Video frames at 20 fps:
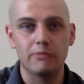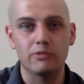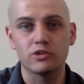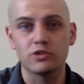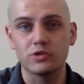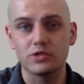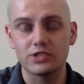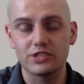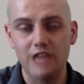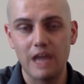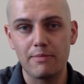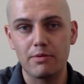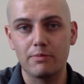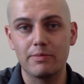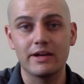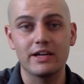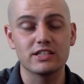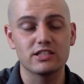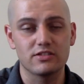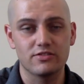is able to
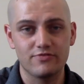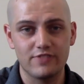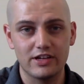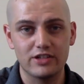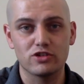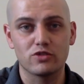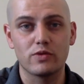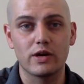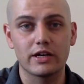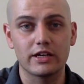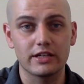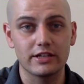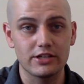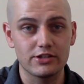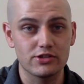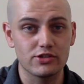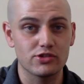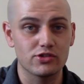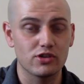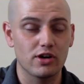escape it because of facial
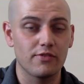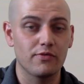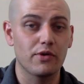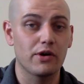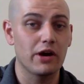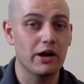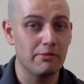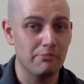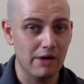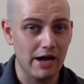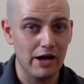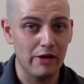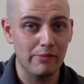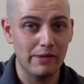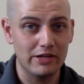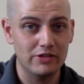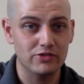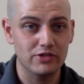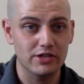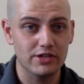recognition software and
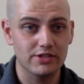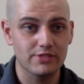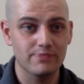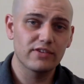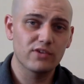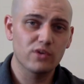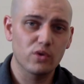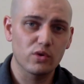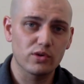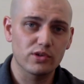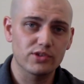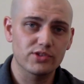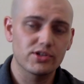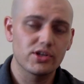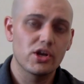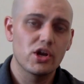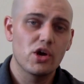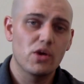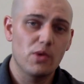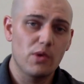biometrics. Now, of
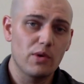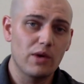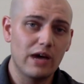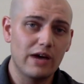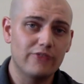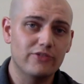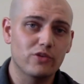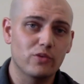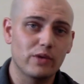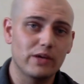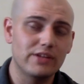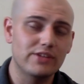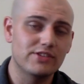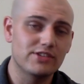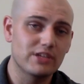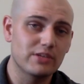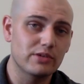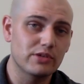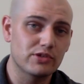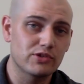course, we will have to
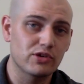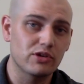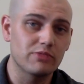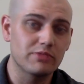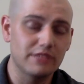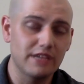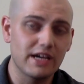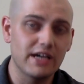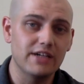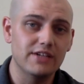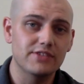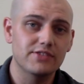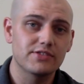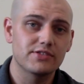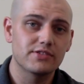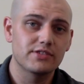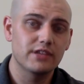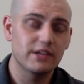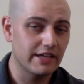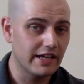wait and see what Trump
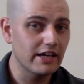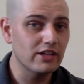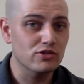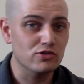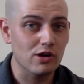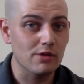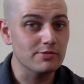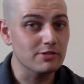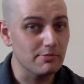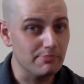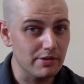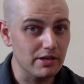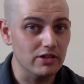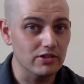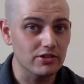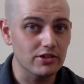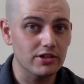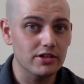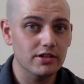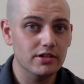does. Now, again, Trump's a
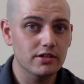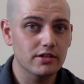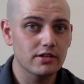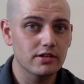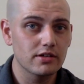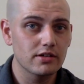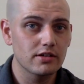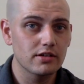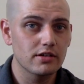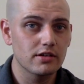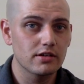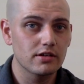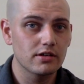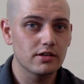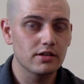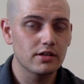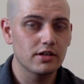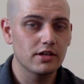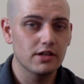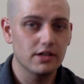builder.
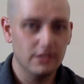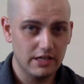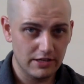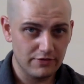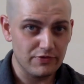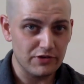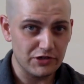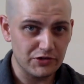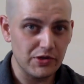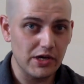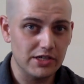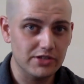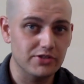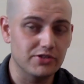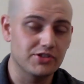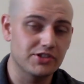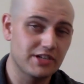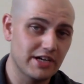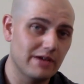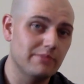
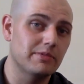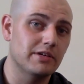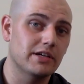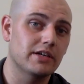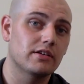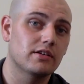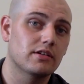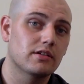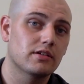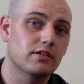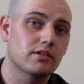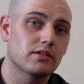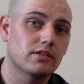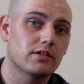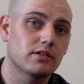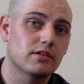Infrastructure's coming.